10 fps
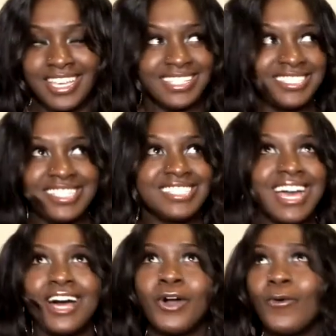It's just
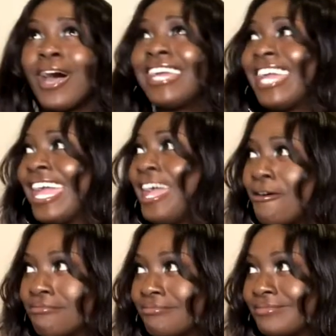not who I
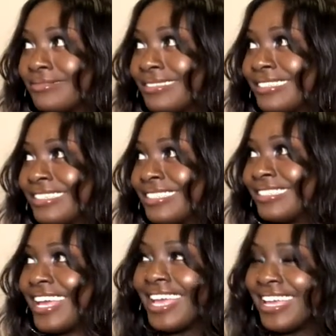am.
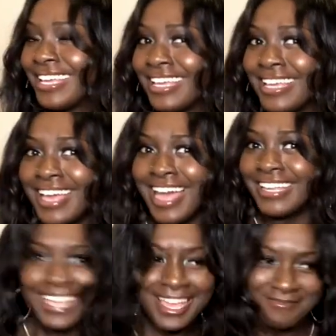Okay?
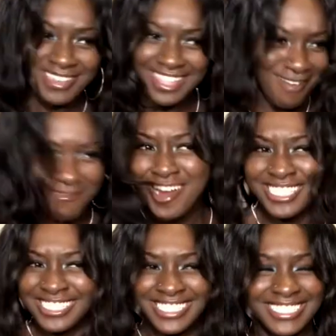I can't be that
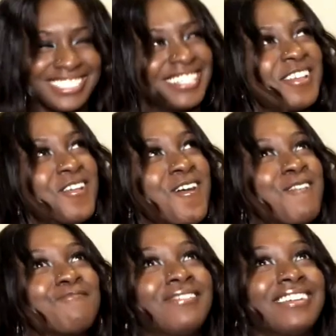person.
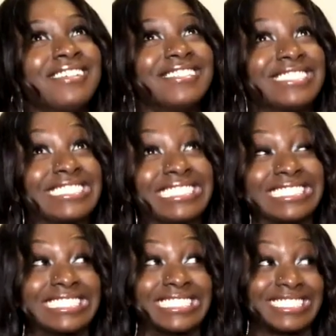But
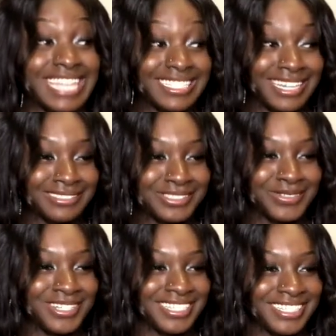that's out the
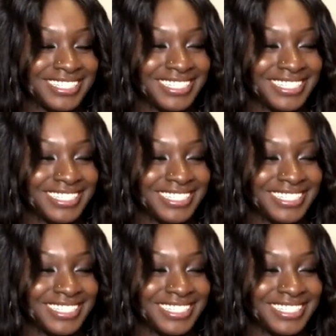door.